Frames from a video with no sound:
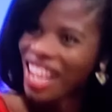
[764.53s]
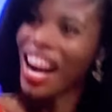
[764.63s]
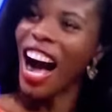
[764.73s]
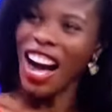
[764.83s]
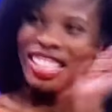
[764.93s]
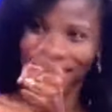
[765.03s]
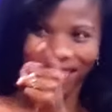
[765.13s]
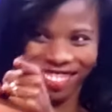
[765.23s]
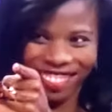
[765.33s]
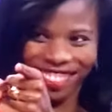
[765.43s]
guessing the way you're
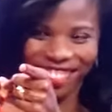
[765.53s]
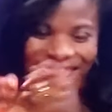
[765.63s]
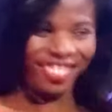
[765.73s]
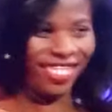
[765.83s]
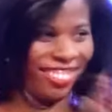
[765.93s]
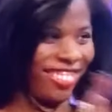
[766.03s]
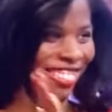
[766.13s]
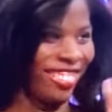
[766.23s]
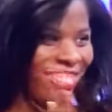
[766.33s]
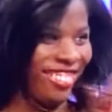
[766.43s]
doing so far.
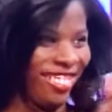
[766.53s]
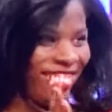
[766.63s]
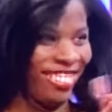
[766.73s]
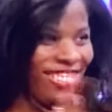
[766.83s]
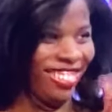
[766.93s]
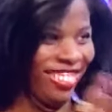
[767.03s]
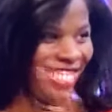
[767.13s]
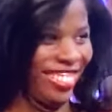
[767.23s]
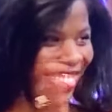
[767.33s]
Okay, Colleen.